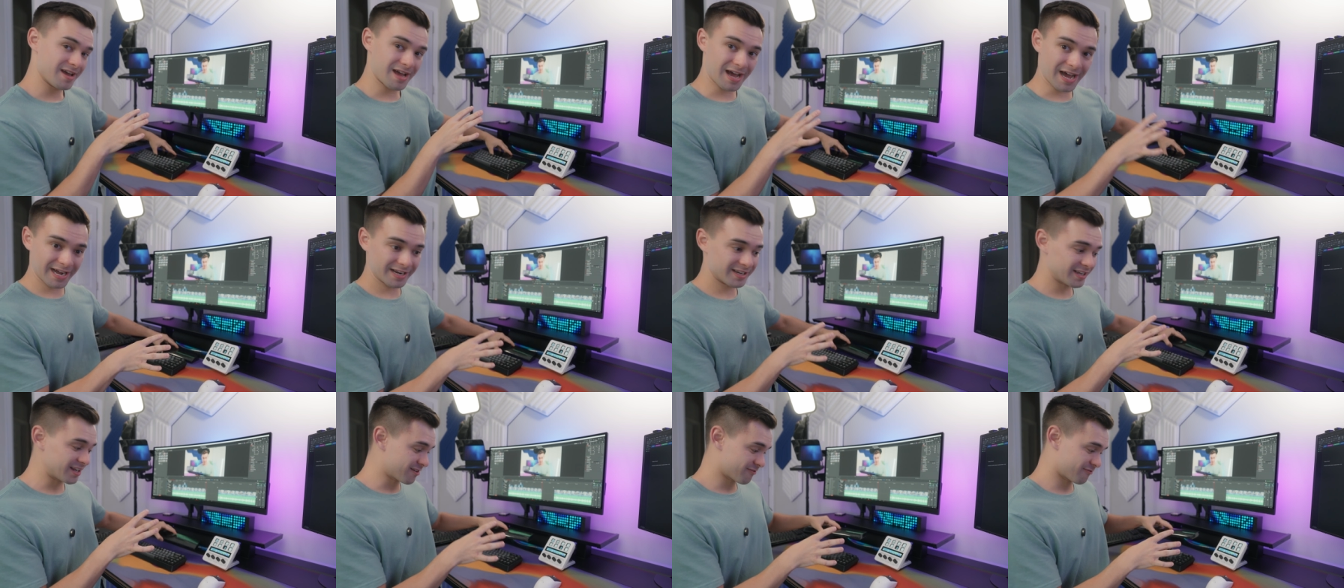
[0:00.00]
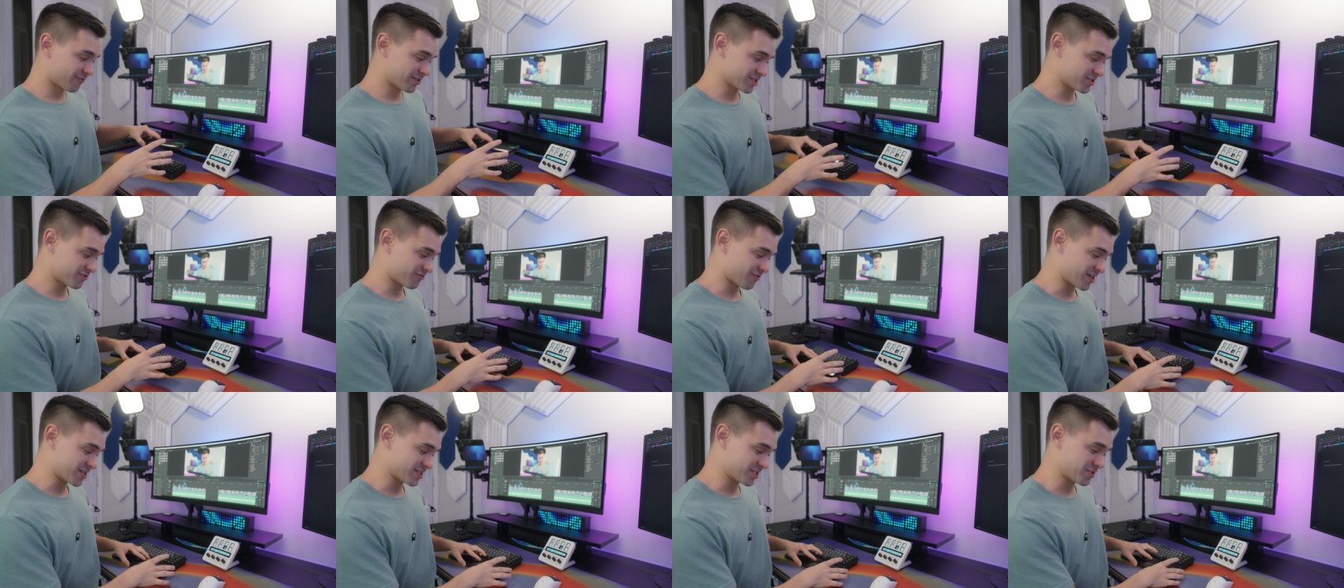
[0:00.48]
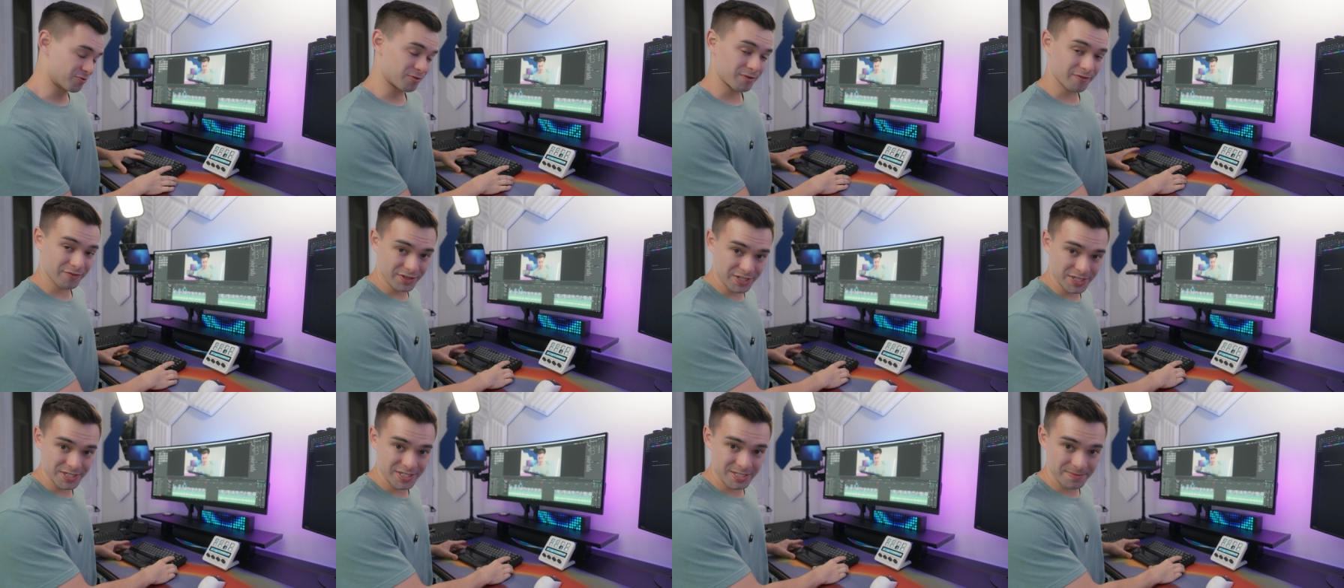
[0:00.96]
I need a wrist rest in order
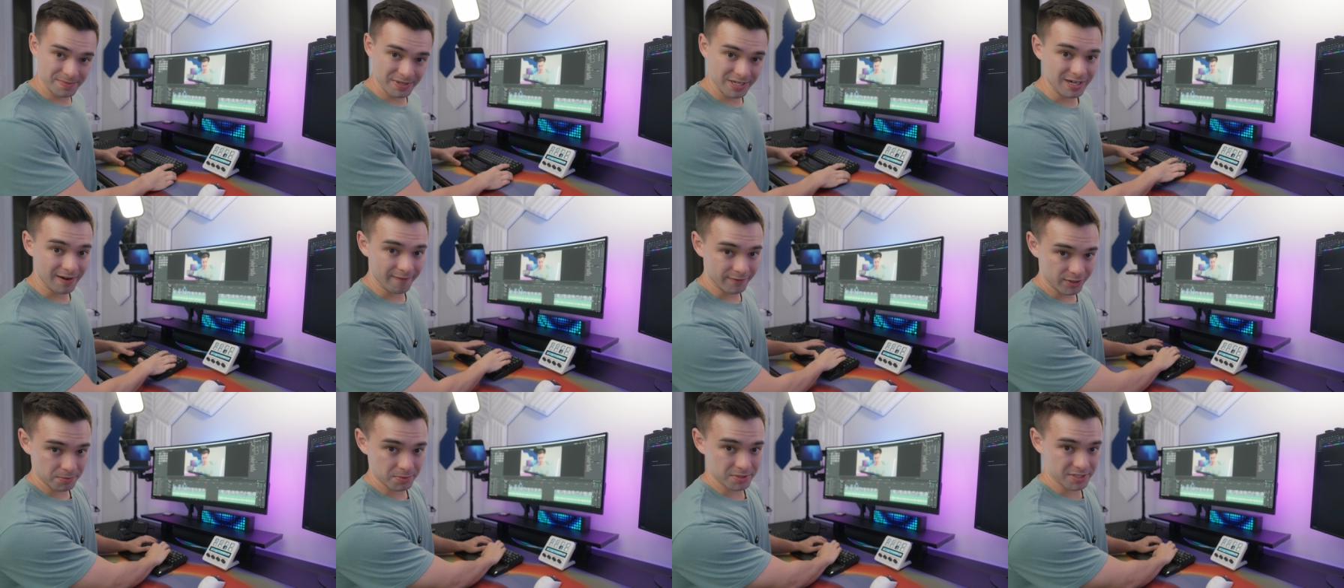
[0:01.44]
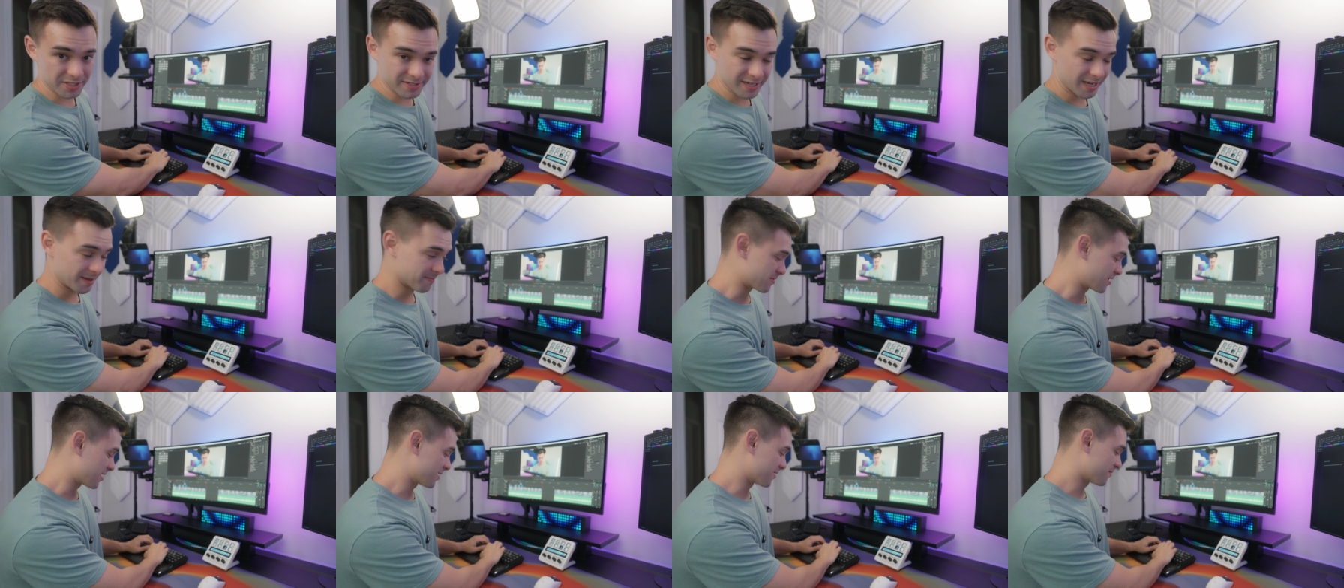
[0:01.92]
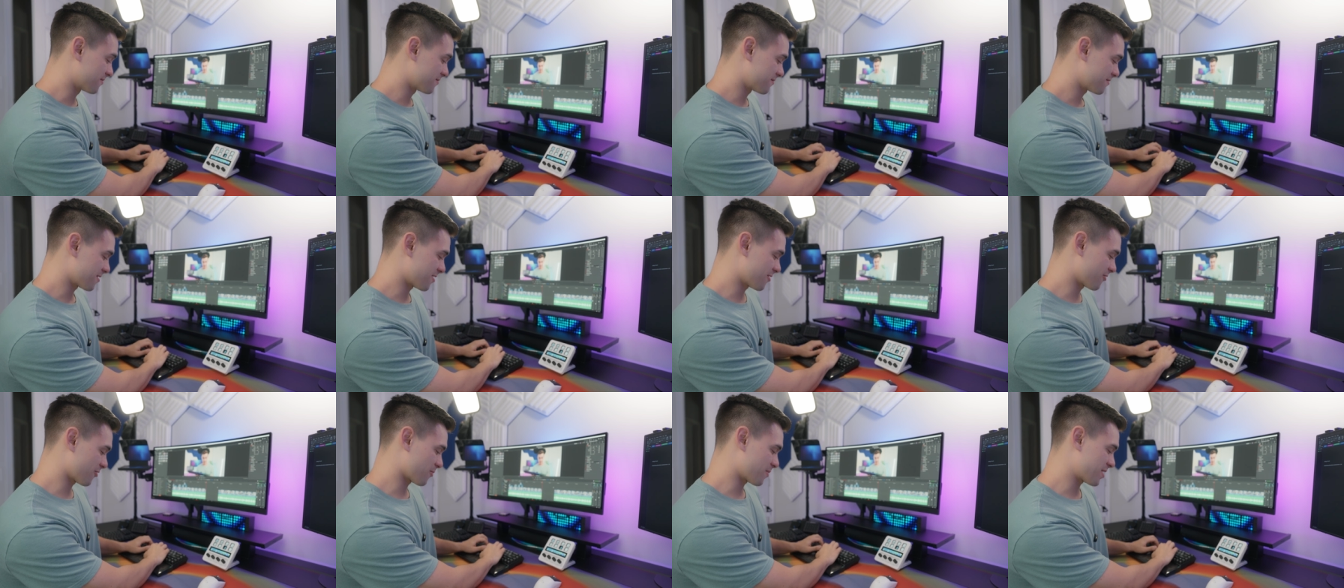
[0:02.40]
for this to be comfortable to type on.
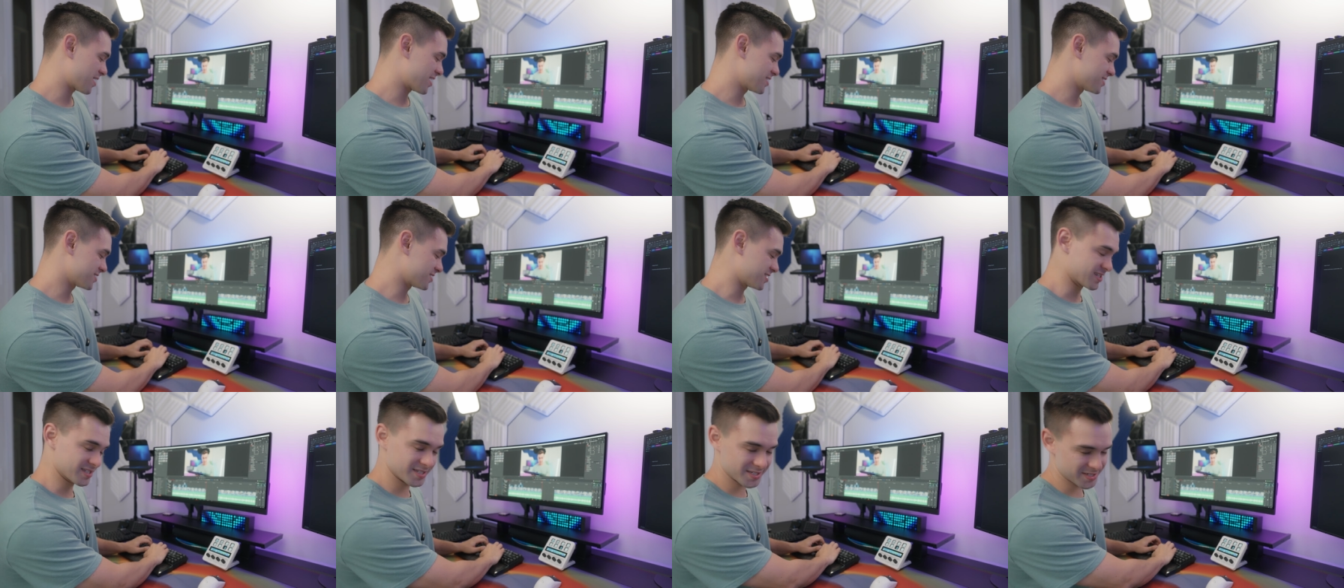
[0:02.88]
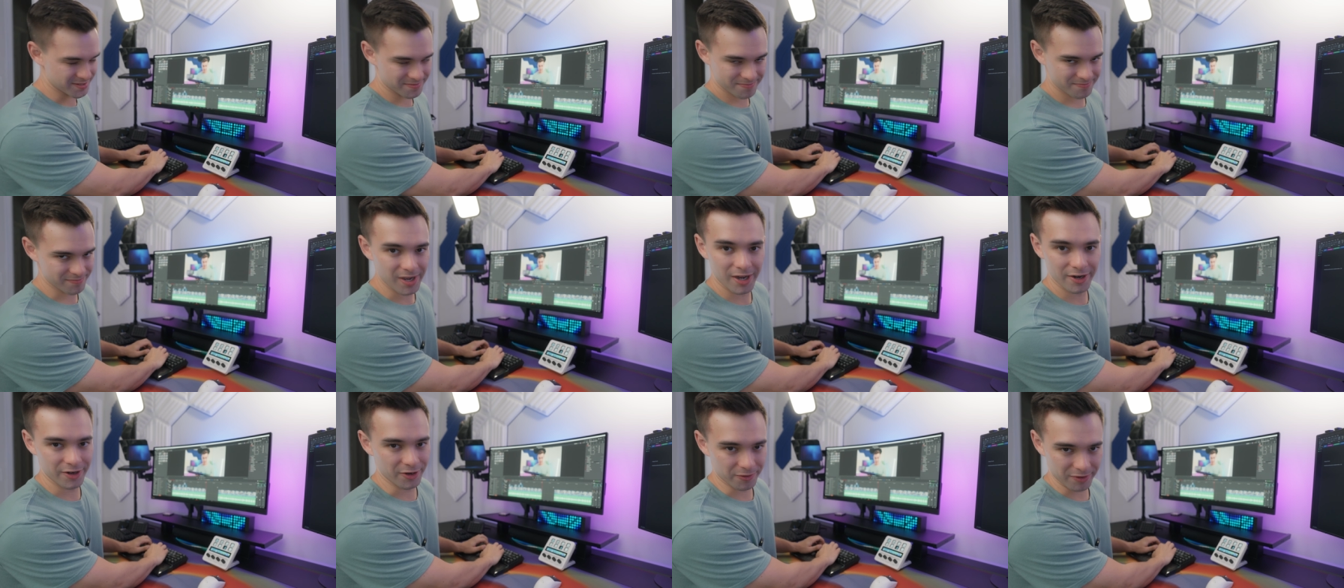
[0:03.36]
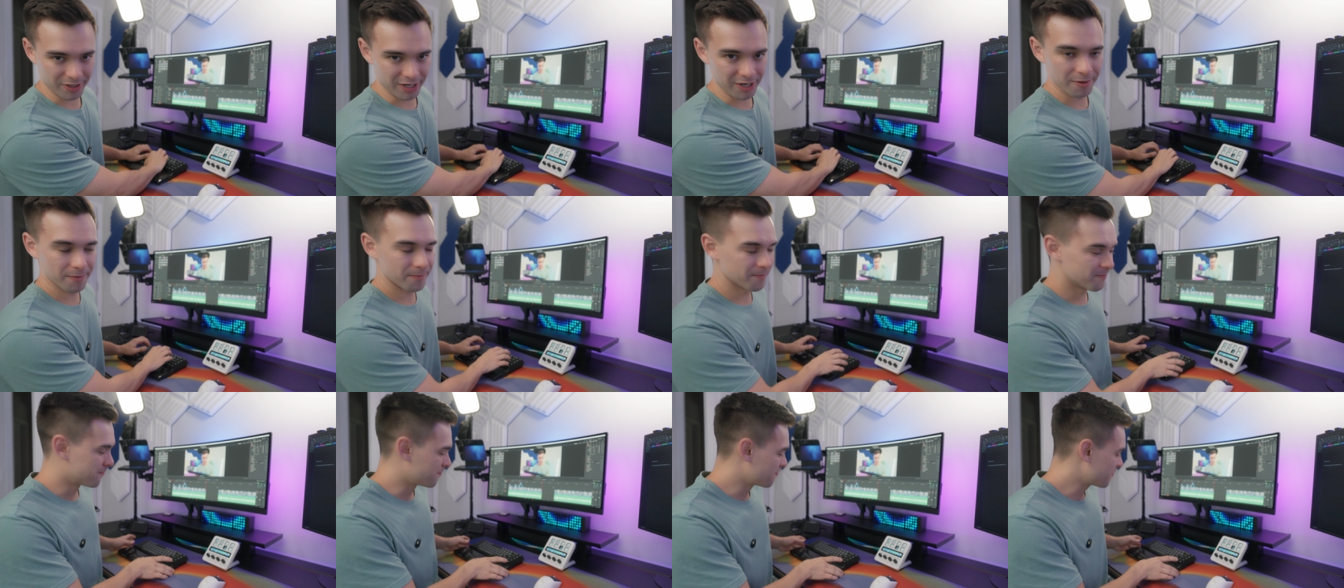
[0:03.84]
Otherwise, it's a
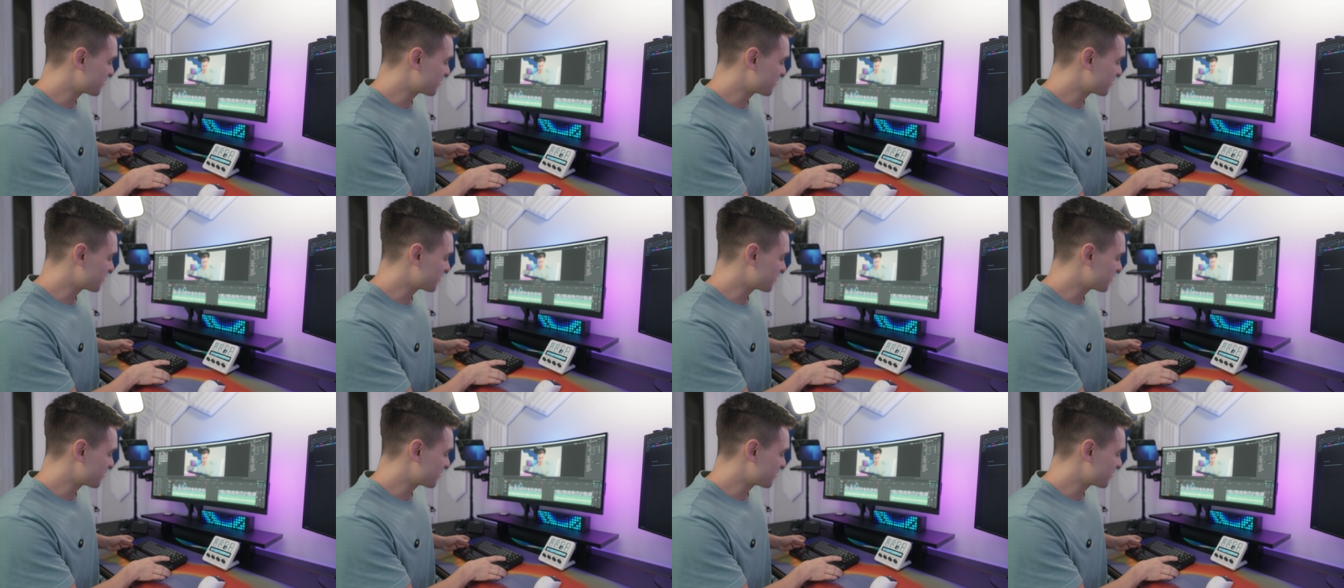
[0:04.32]
no-go.